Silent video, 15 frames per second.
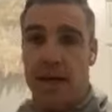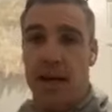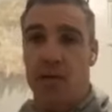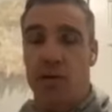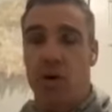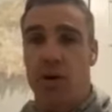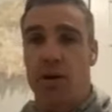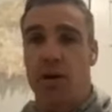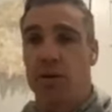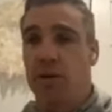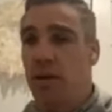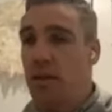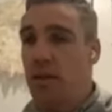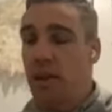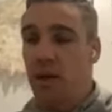work.
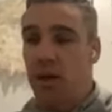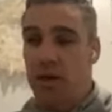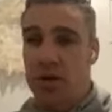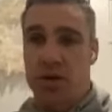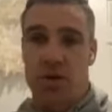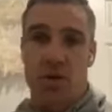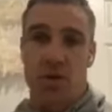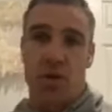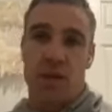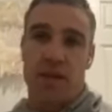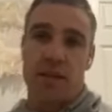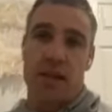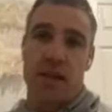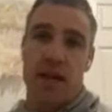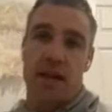I've got 2
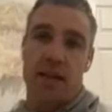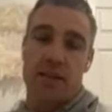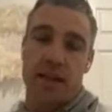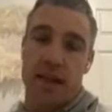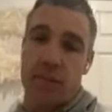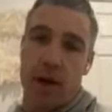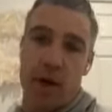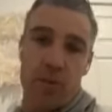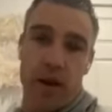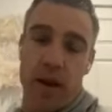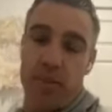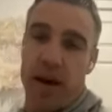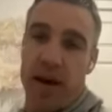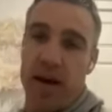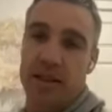daughters now. They both play
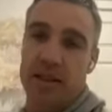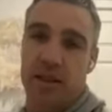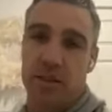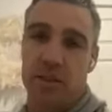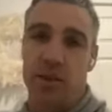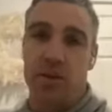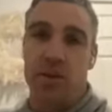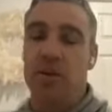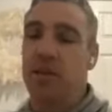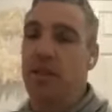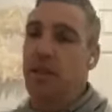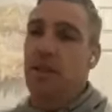basketball.